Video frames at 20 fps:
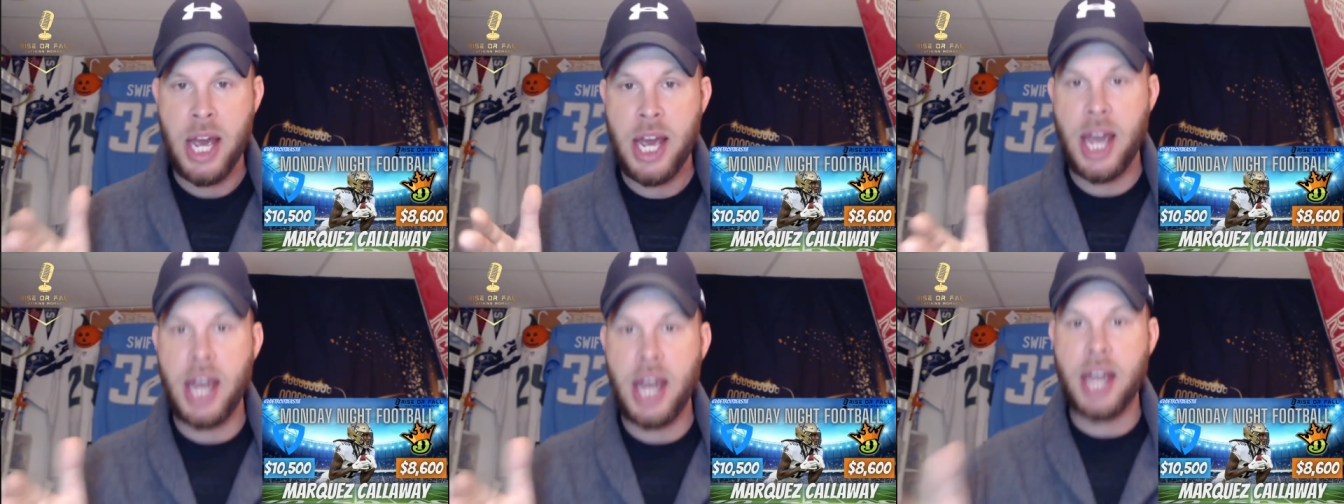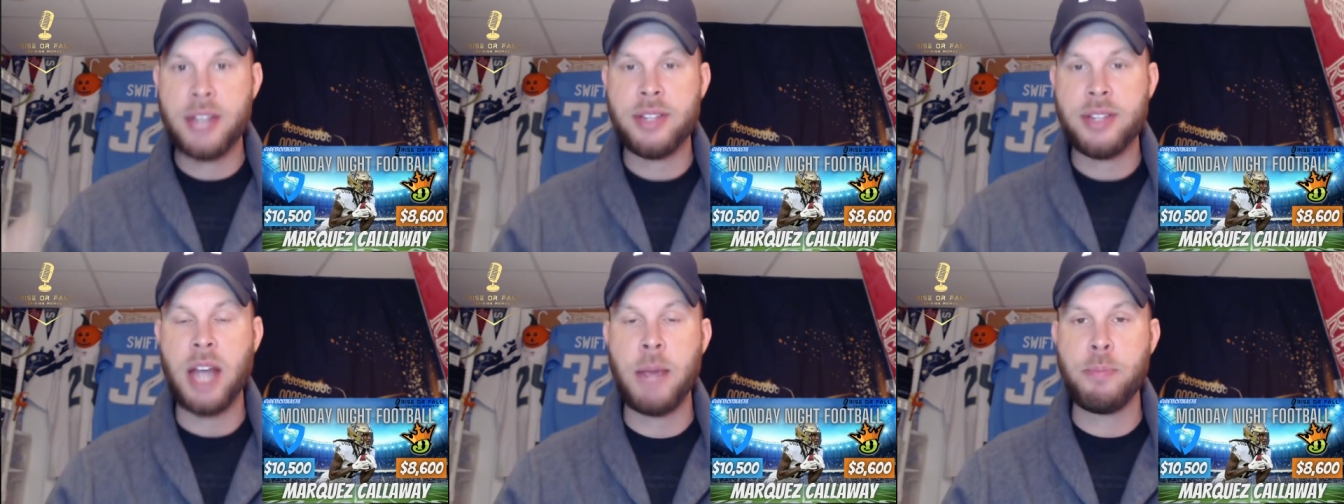
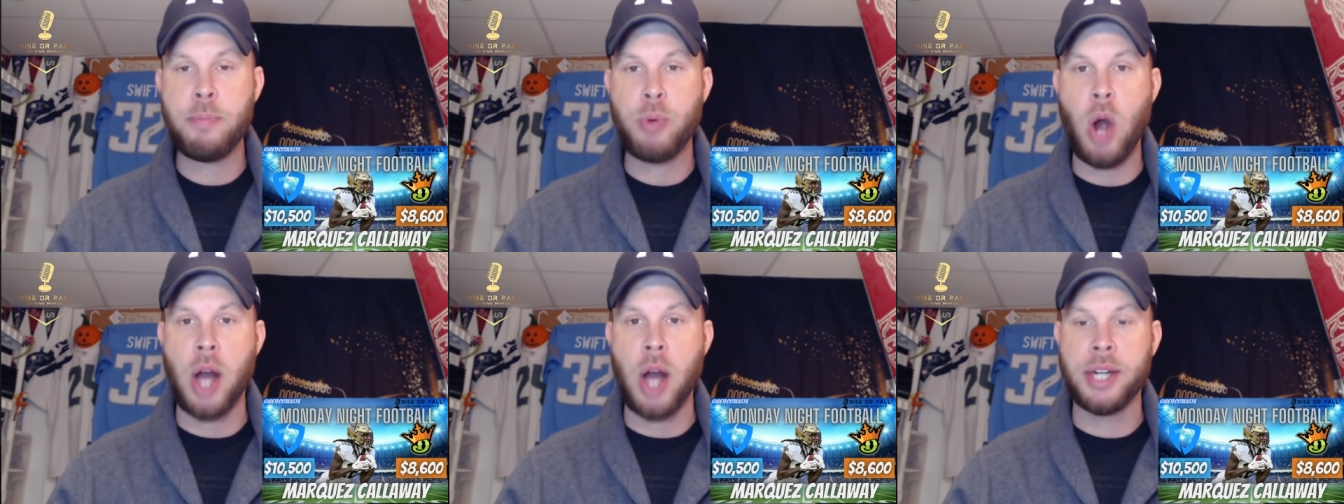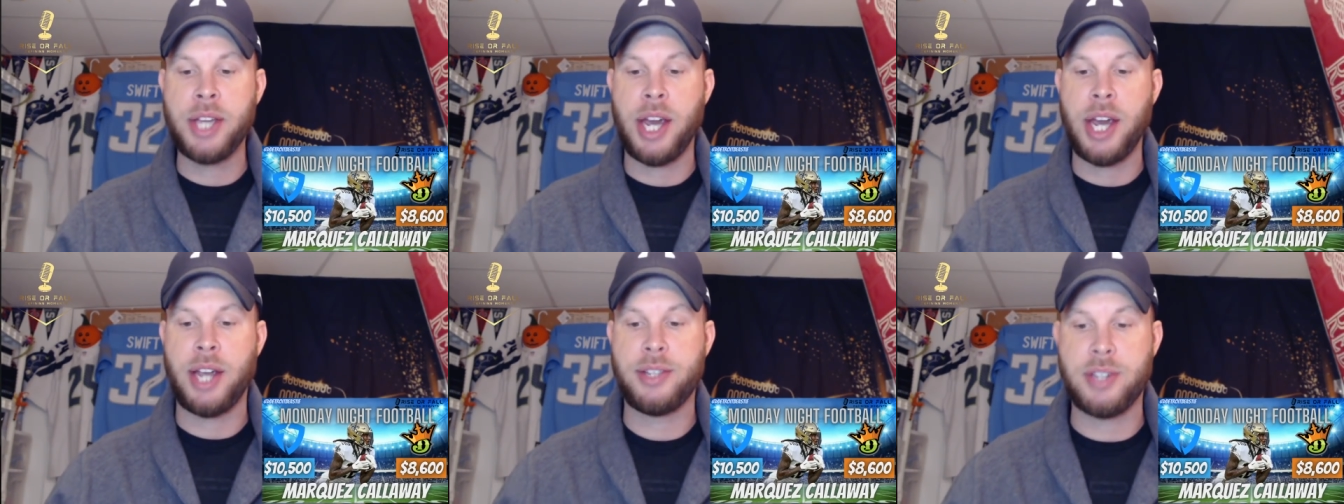as I'm
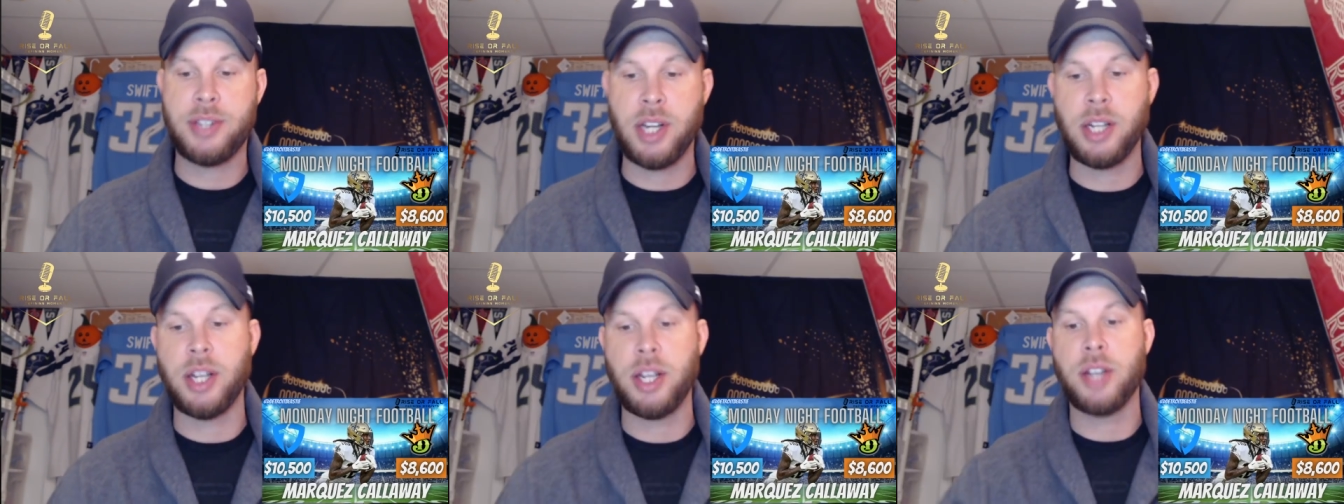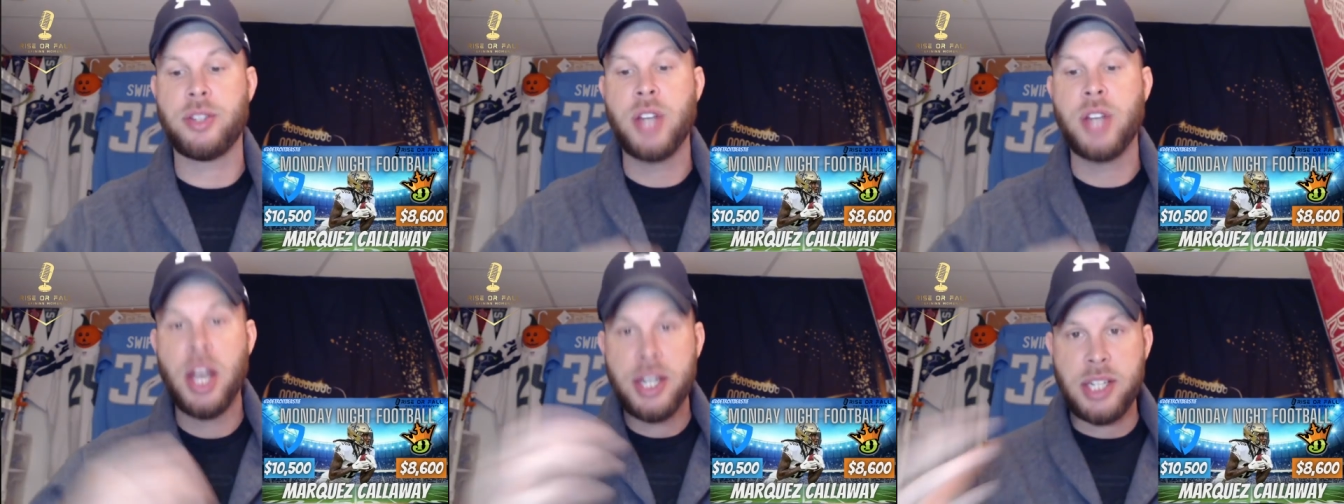broadcasting
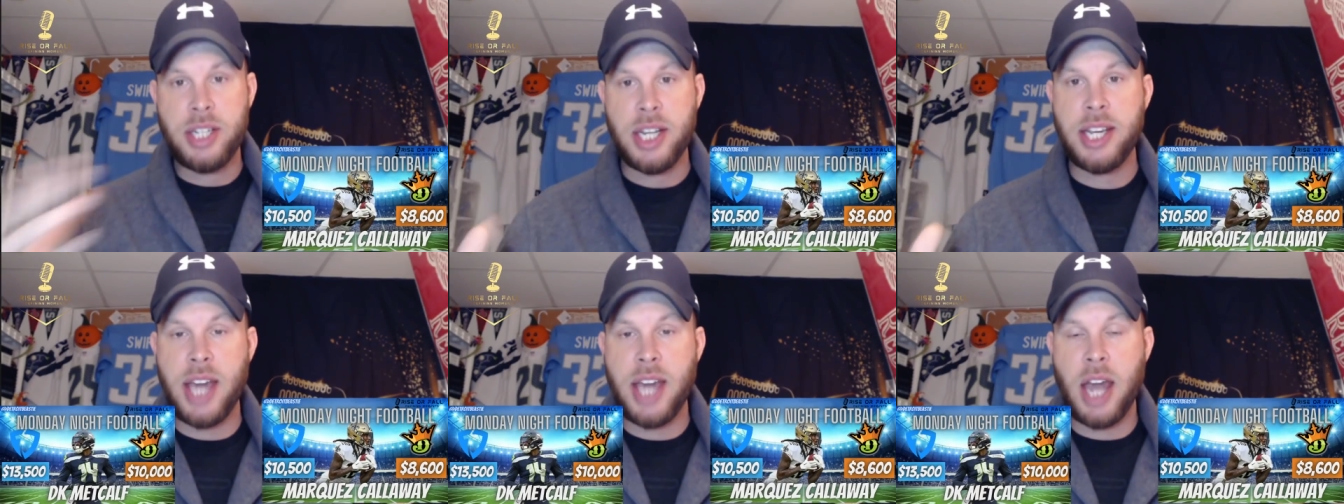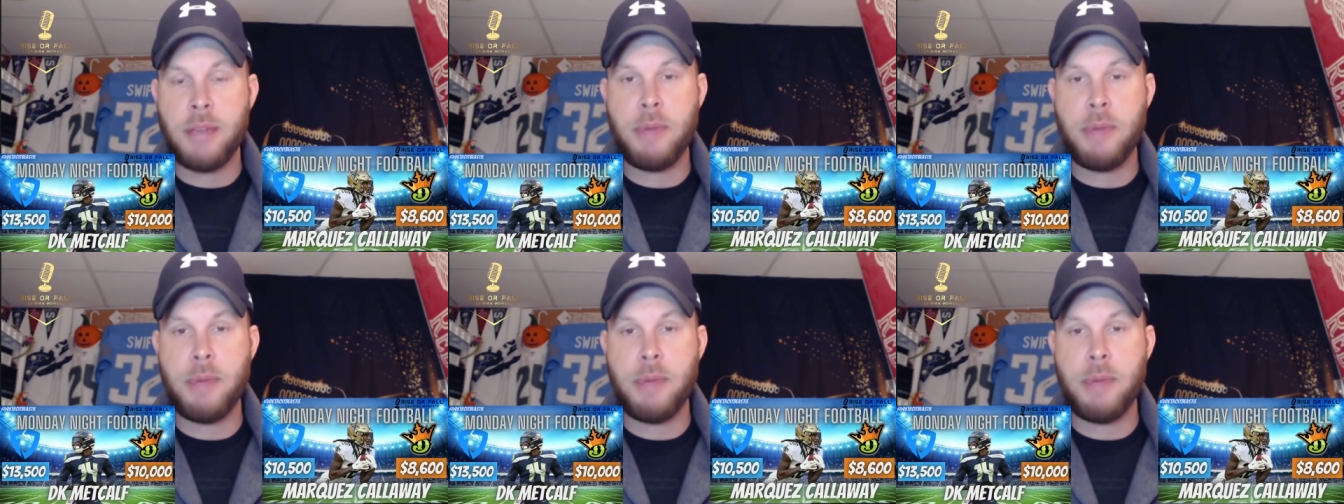this, D K